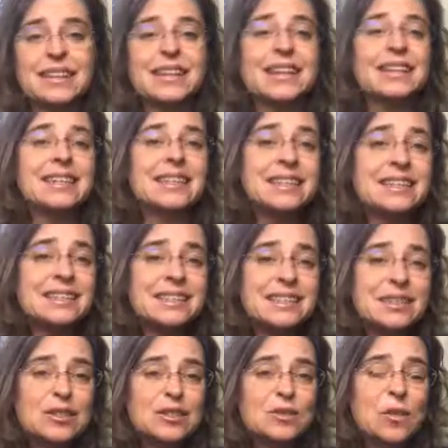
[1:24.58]
Now, the
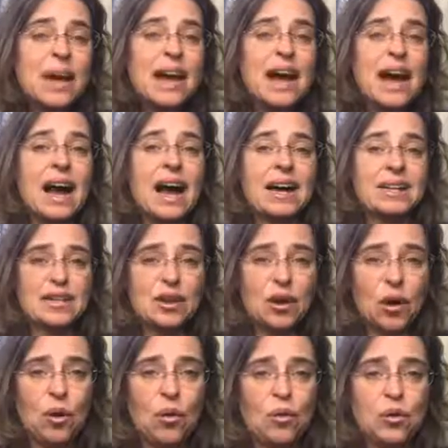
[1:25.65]
easiest way I
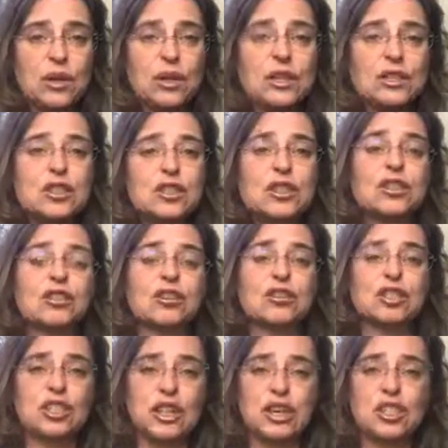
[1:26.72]
know to
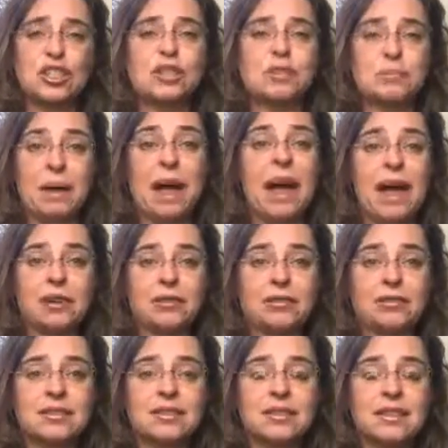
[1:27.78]
start changing
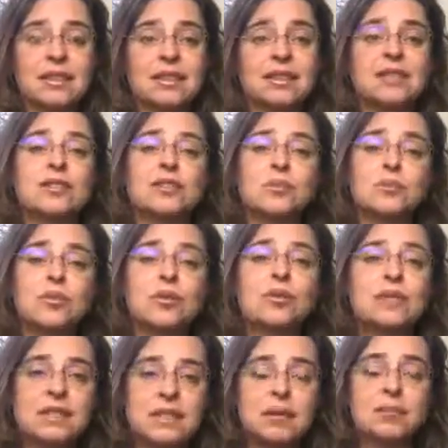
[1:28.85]
patterns is to
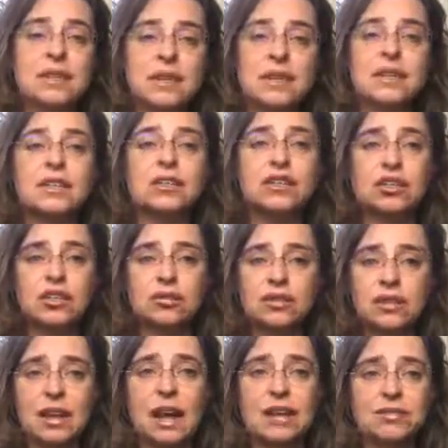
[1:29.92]
put something into your
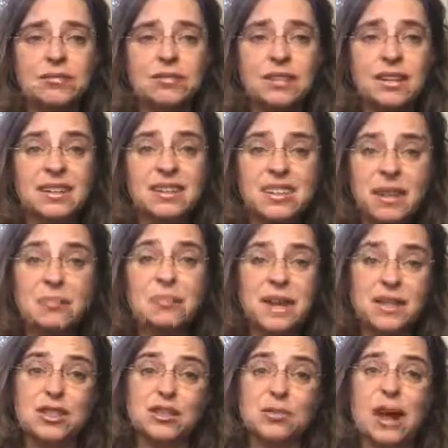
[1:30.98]
life that
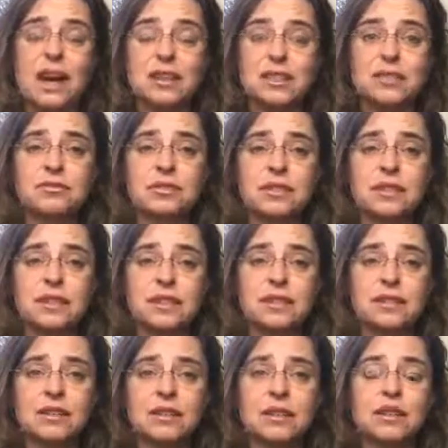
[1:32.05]
makes you act differently.
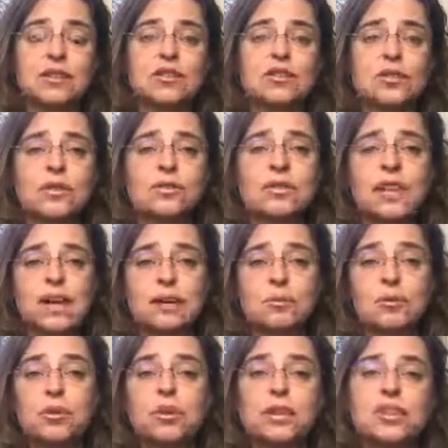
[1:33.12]
Sort of
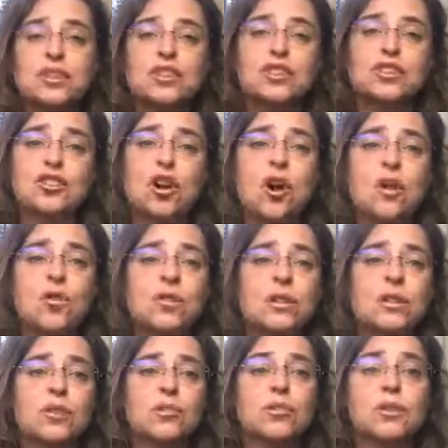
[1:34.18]
like putting a stone
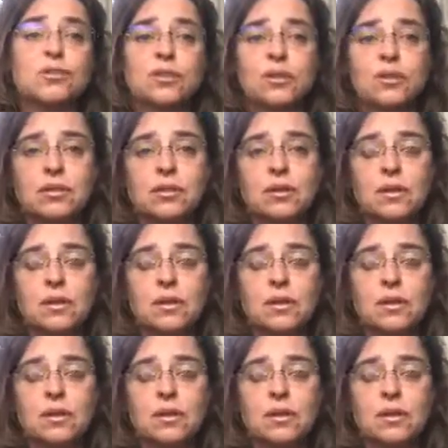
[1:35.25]
in a river.